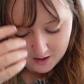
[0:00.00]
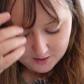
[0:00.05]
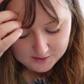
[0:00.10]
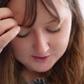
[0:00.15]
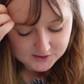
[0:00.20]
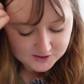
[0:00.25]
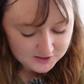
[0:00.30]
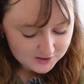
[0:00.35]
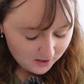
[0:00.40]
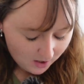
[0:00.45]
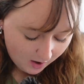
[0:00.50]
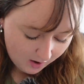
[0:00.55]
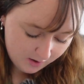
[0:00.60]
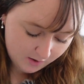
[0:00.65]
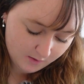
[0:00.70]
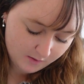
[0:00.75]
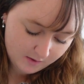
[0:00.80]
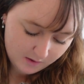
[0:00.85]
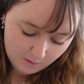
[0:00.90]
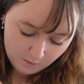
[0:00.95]

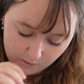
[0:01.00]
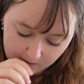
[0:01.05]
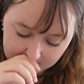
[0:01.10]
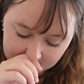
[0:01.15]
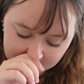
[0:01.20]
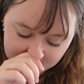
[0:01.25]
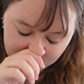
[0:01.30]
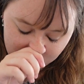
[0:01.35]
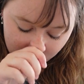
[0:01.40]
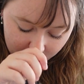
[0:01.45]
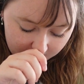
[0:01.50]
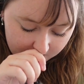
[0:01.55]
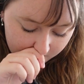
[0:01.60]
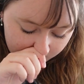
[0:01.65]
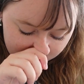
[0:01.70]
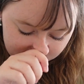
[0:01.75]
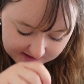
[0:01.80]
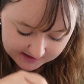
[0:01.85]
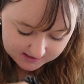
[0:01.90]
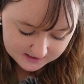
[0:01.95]
So we are
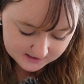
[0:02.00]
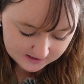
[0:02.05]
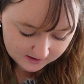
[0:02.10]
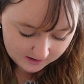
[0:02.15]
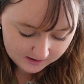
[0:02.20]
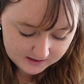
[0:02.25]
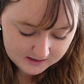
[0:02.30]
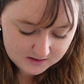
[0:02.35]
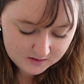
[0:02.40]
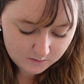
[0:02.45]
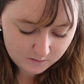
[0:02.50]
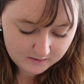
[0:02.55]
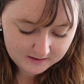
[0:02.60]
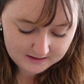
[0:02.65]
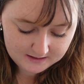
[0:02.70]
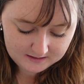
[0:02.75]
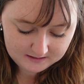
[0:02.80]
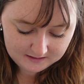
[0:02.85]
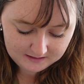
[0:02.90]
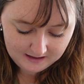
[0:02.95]
going to start
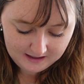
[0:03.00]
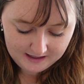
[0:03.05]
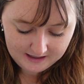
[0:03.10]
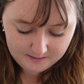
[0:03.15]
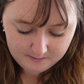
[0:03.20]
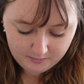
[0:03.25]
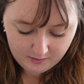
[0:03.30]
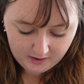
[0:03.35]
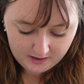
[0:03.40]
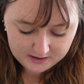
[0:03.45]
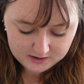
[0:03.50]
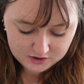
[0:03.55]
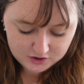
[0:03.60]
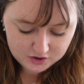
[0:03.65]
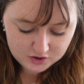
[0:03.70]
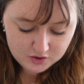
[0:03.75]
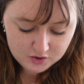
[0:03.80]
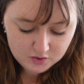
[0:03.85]
with, I bought